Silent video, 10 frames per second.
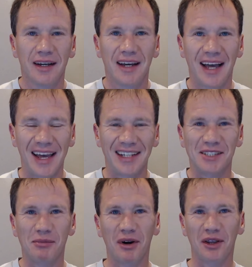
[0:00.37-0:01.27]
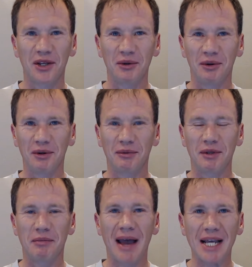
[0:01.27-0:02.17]
Hey, it's Mark Ewell
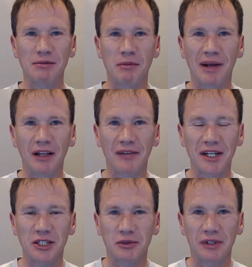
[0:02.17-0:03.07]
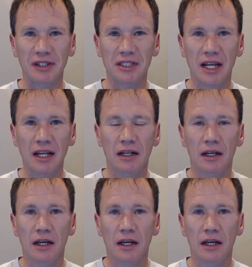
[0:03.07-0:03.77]
with Maximum Elevation Real Estate.